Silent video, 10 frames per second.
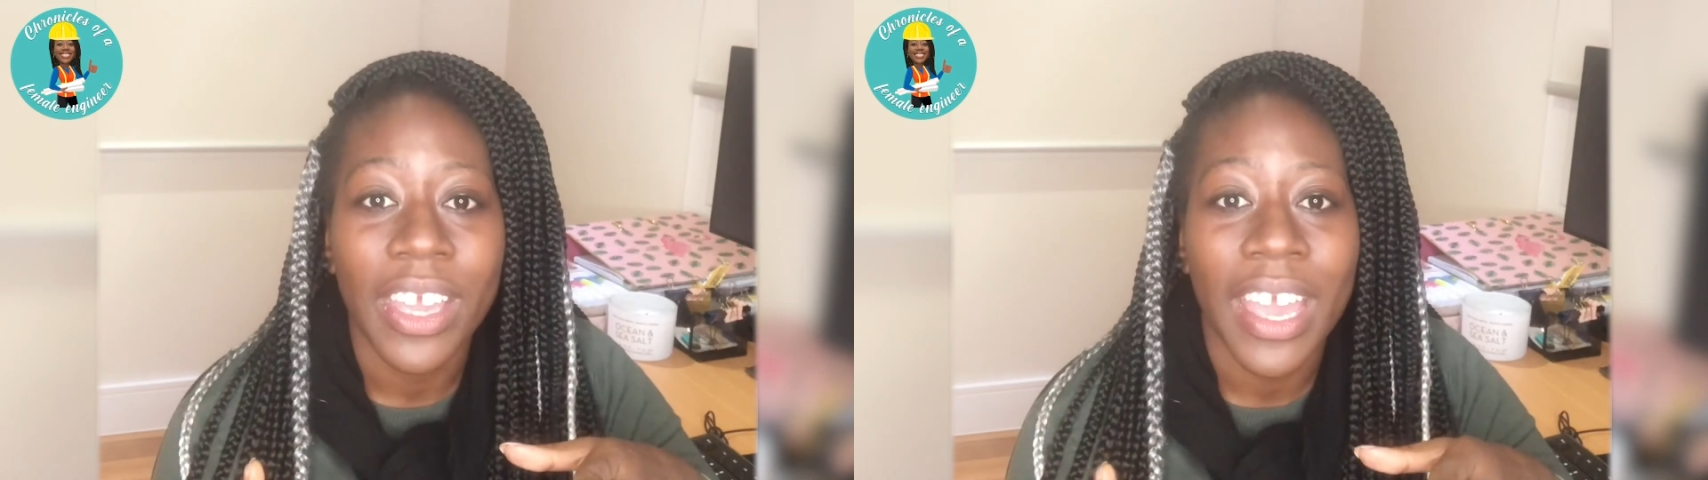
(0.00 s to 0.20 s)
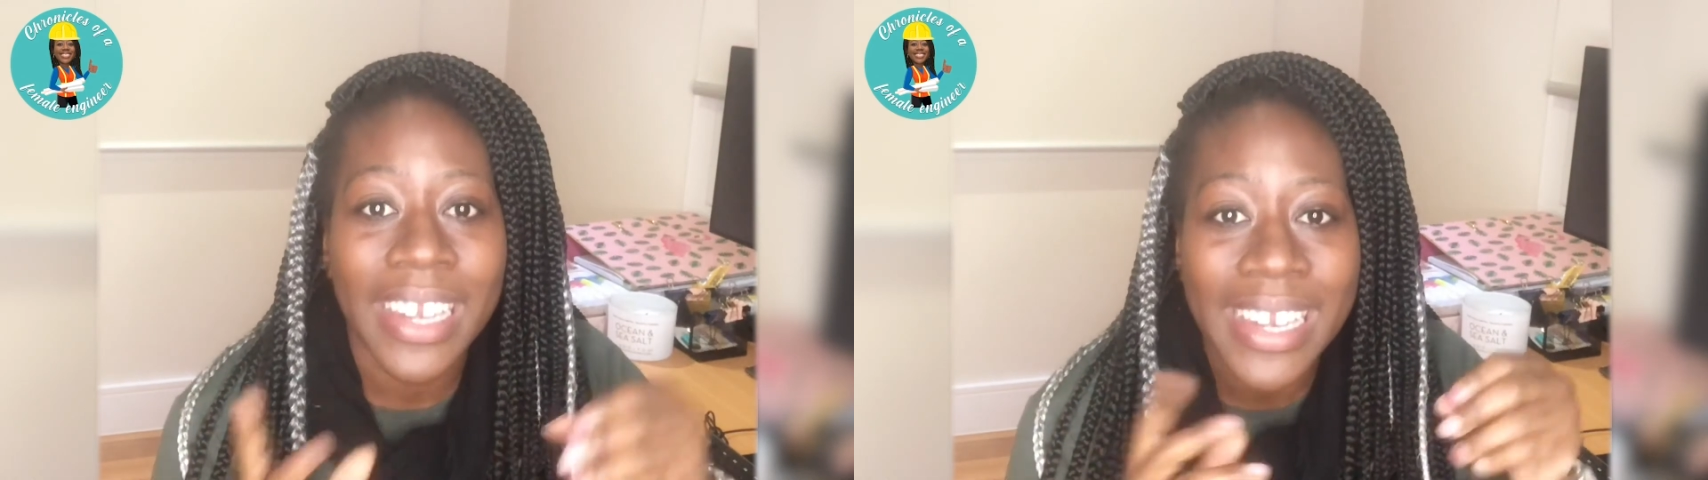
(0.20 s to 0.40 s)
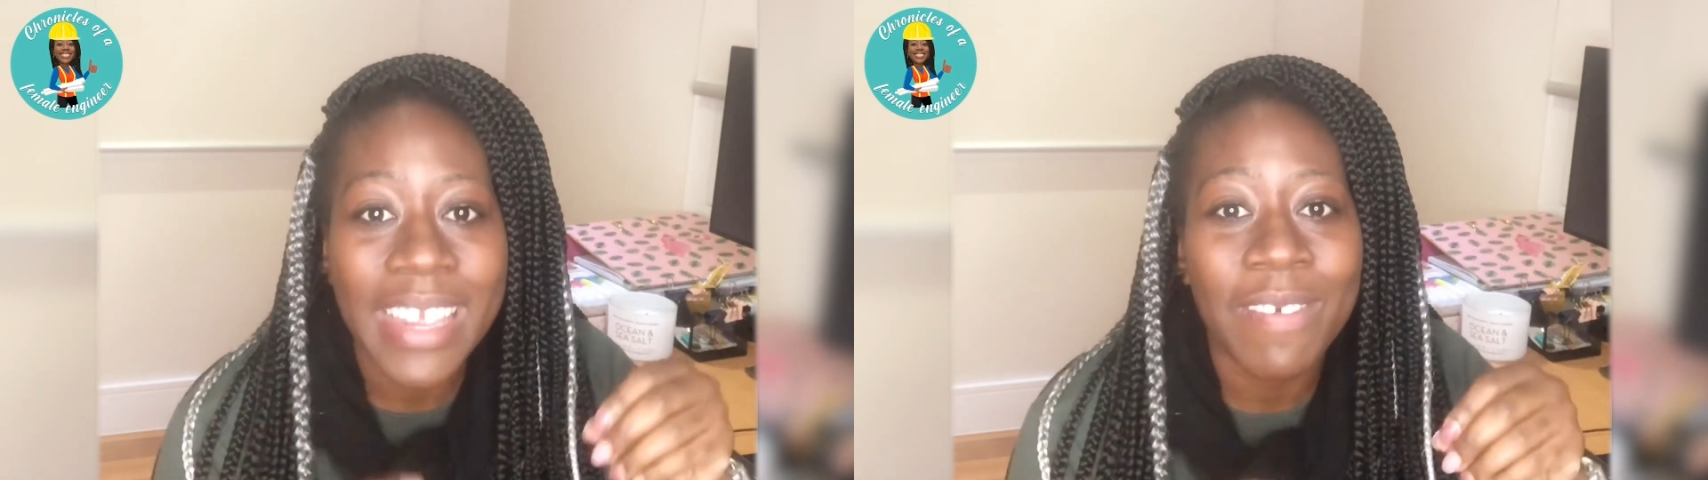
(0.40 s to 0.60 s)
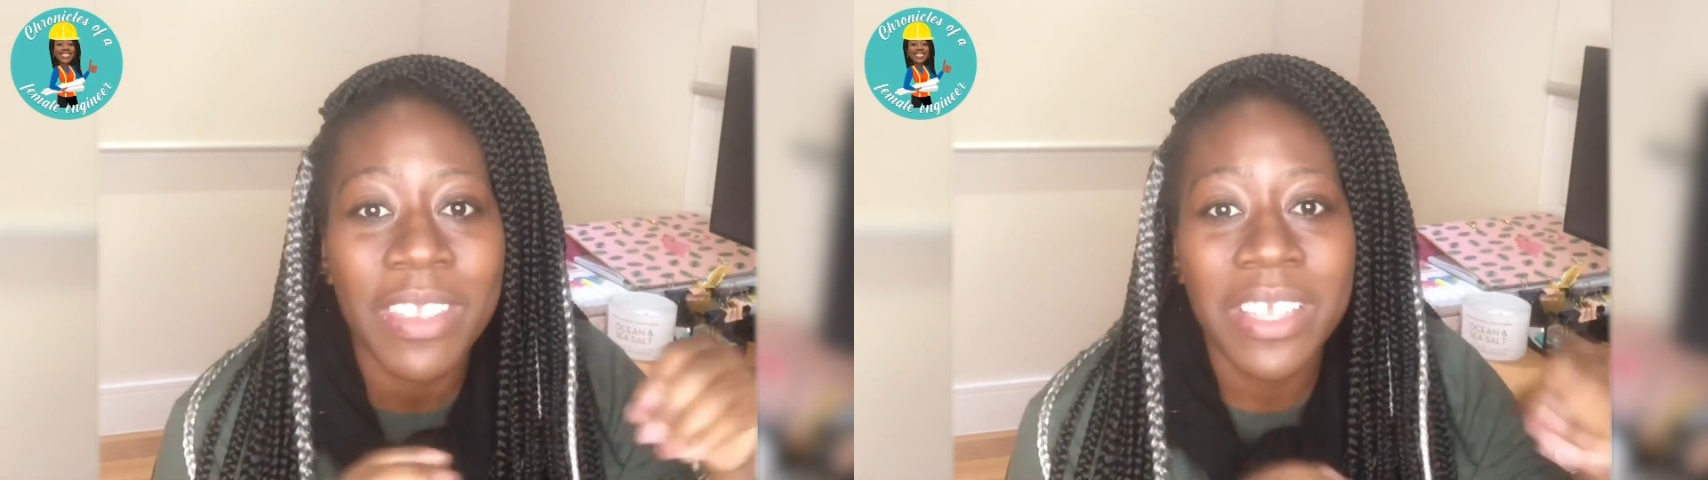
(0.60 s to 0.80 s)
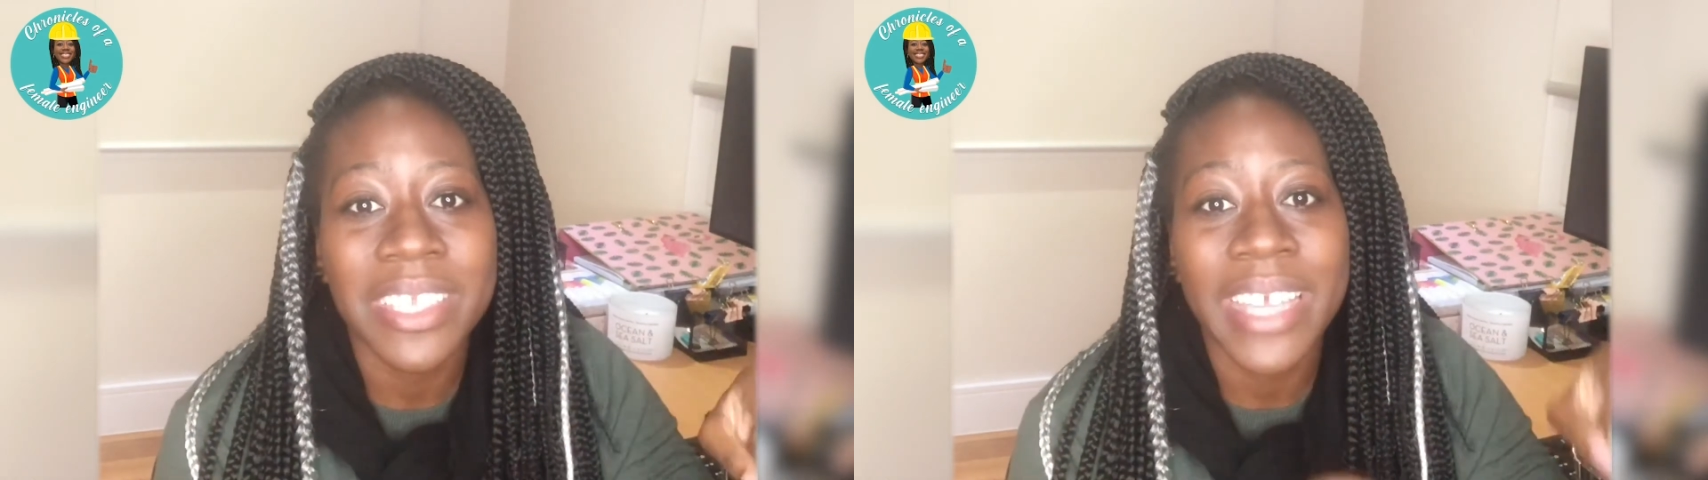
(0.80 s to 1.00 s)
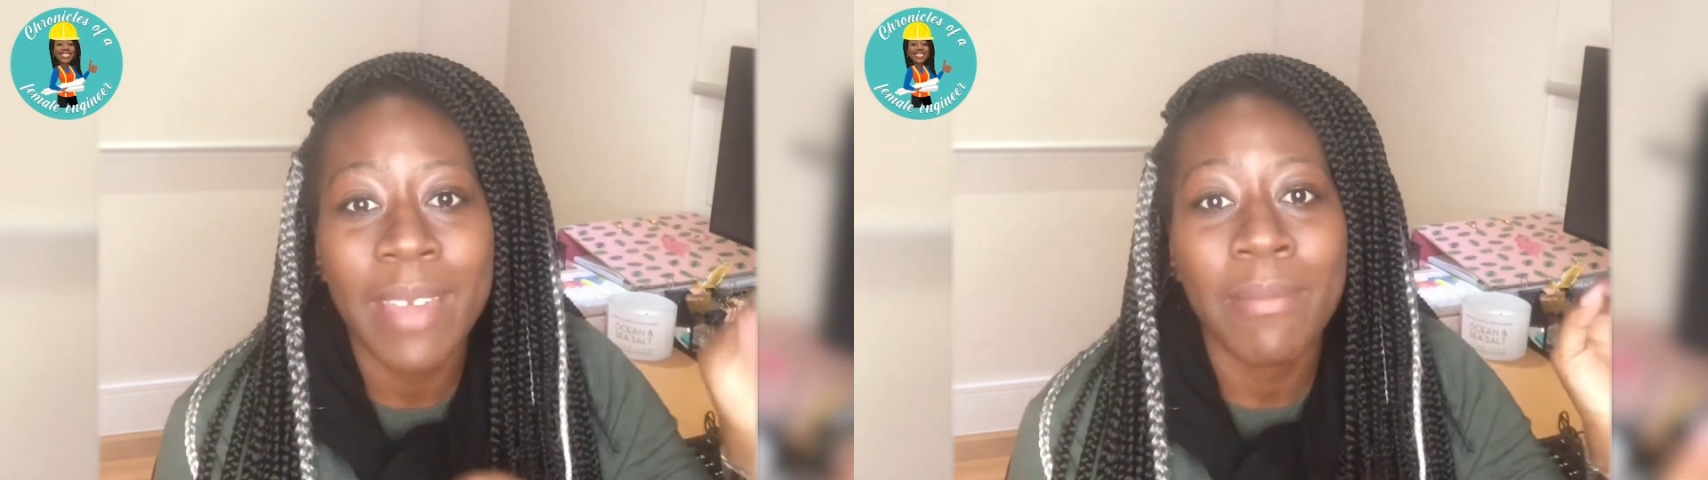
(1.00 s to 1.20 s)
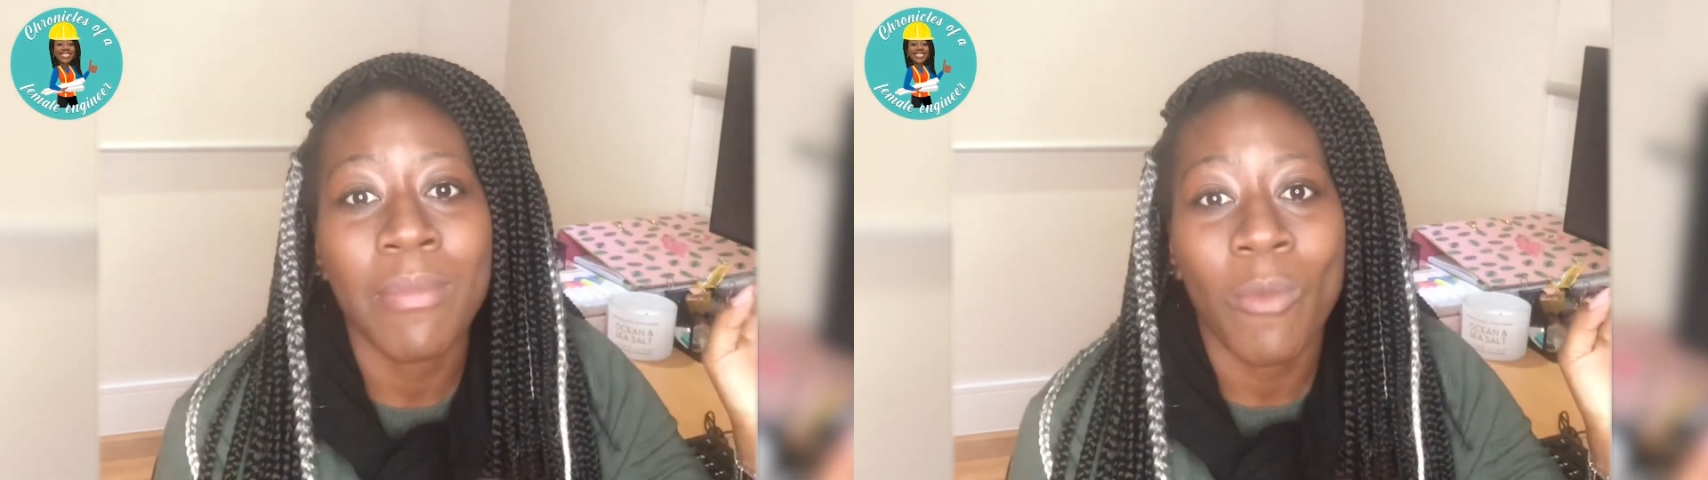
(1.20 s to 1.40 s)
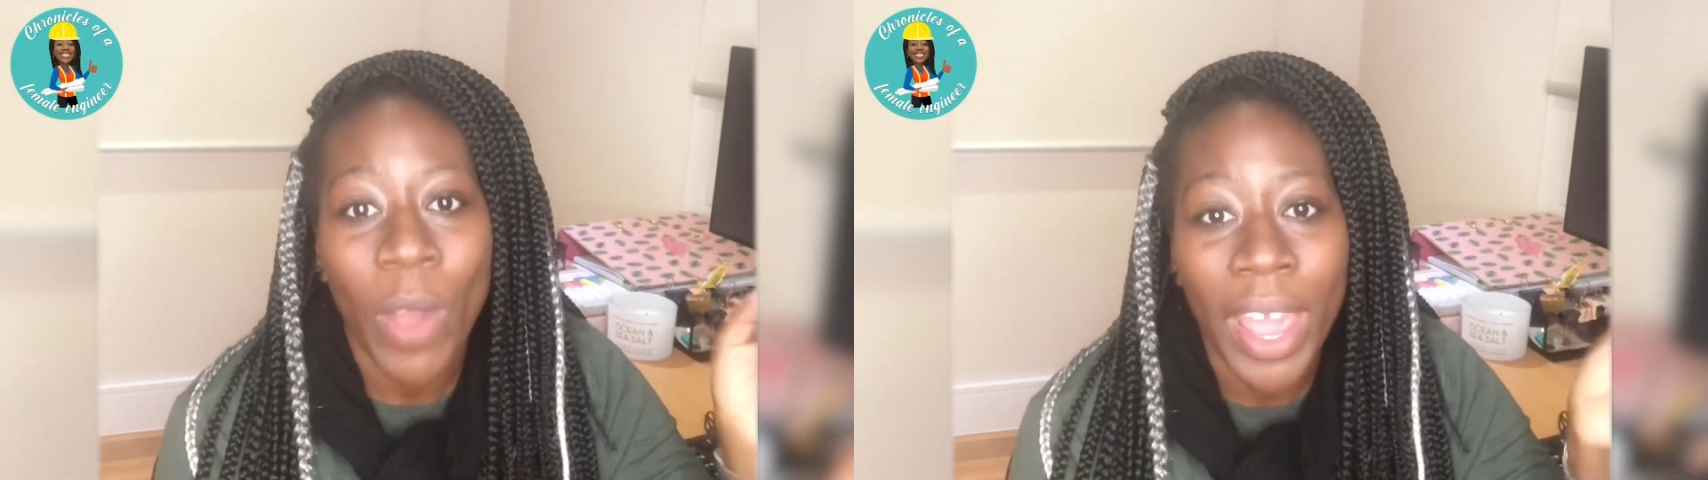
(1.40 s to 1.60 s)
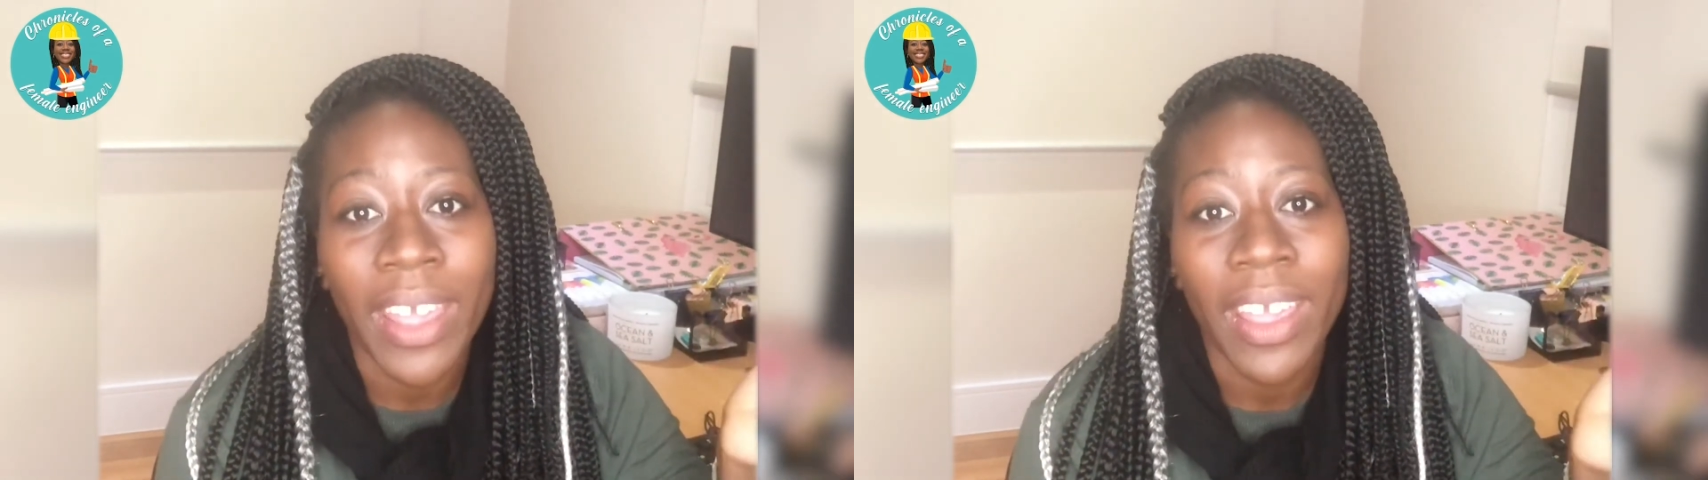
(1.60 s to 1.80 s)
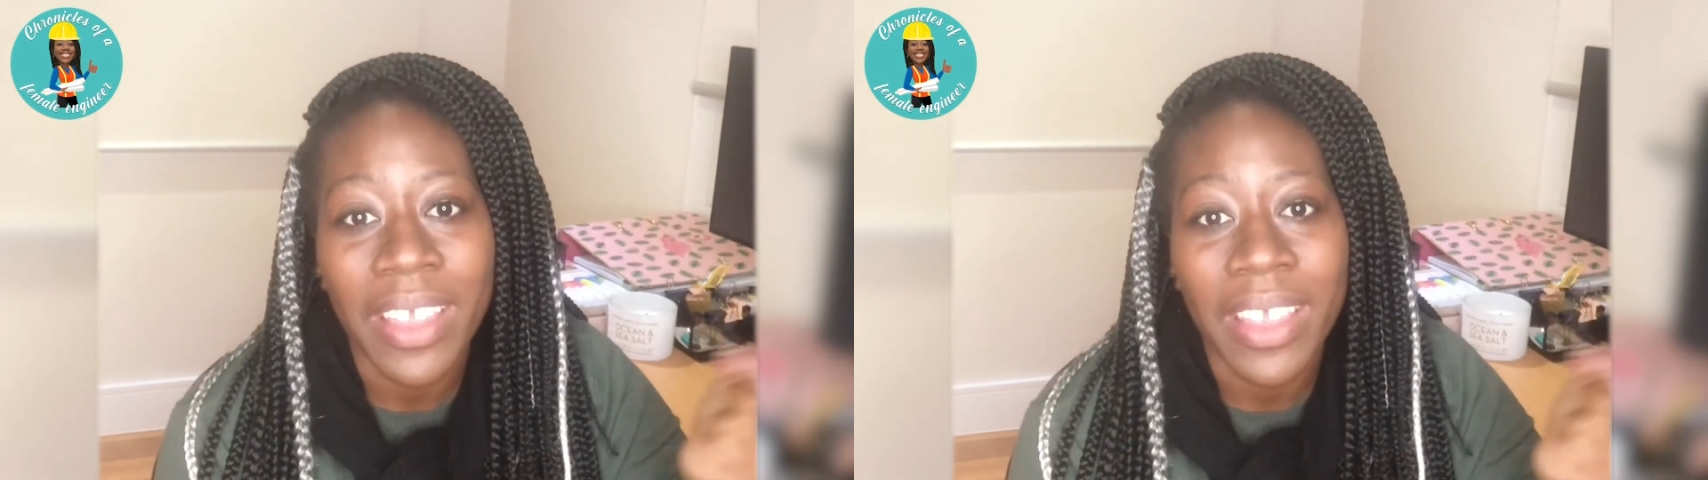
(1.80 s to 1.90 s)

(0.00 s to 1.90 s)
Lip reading: and leave in the same way